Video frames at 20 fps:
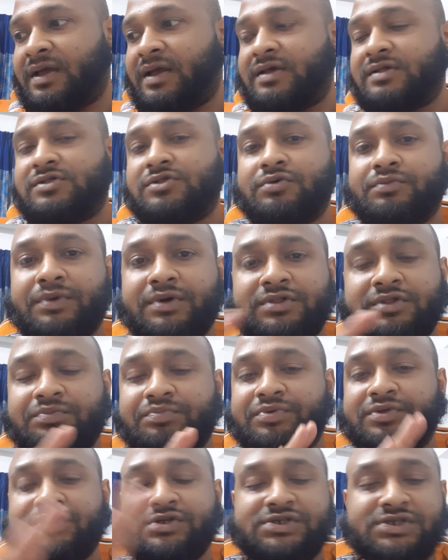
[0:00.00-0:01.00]
So much
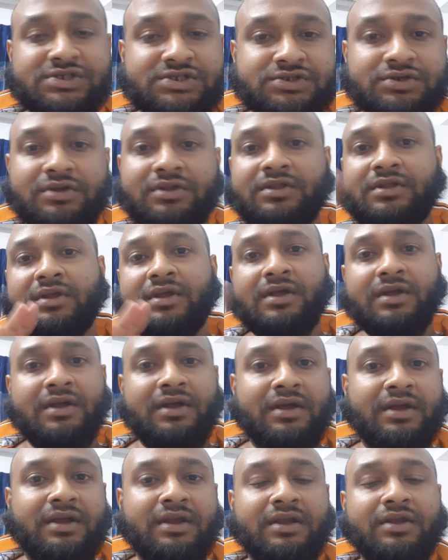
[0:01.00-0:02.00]
precision.
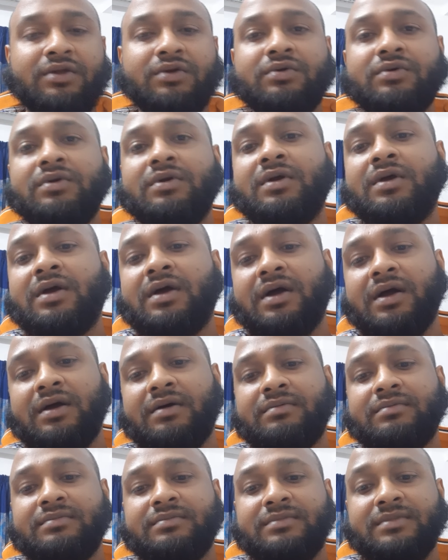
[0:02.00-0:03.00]

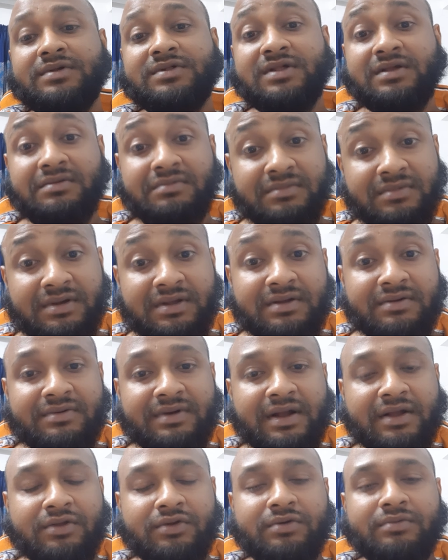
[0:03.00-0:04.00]
Is it really
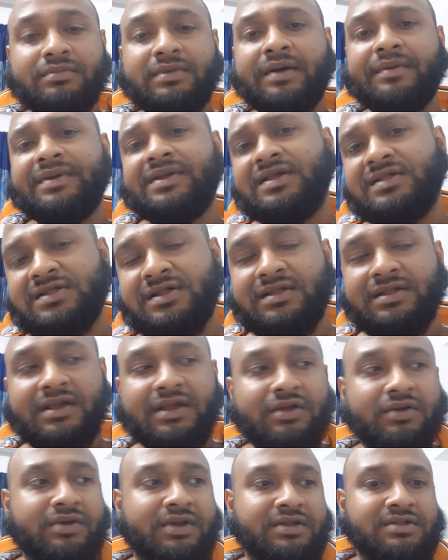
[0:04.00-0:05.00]
random?
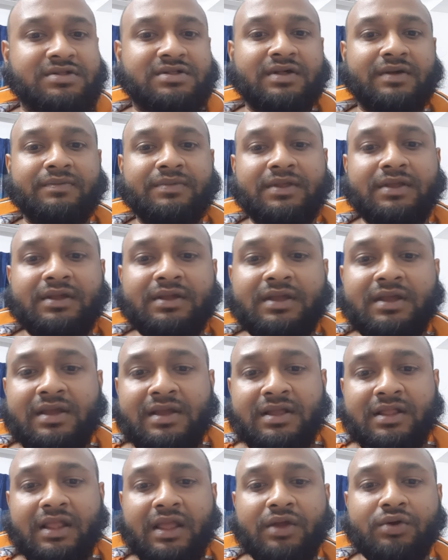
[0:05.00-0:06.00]
It's something
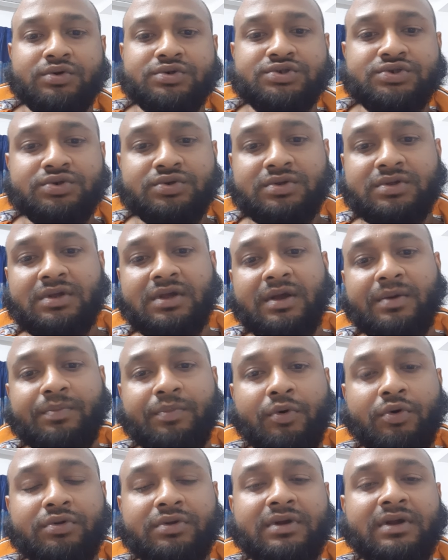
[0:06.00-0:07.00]
that we should
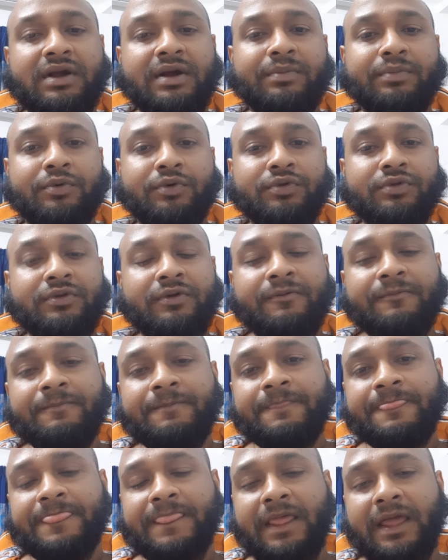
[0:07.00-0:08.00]
ponder upon
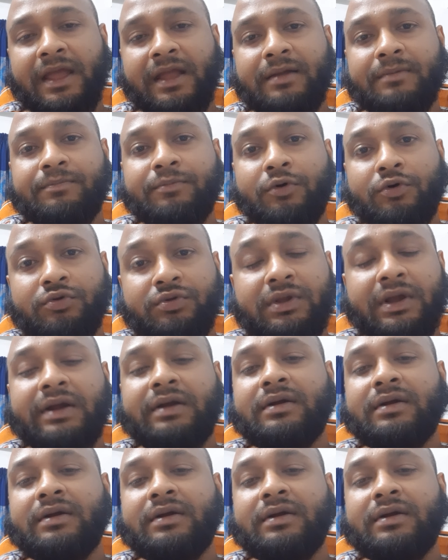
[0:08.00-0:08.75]
and come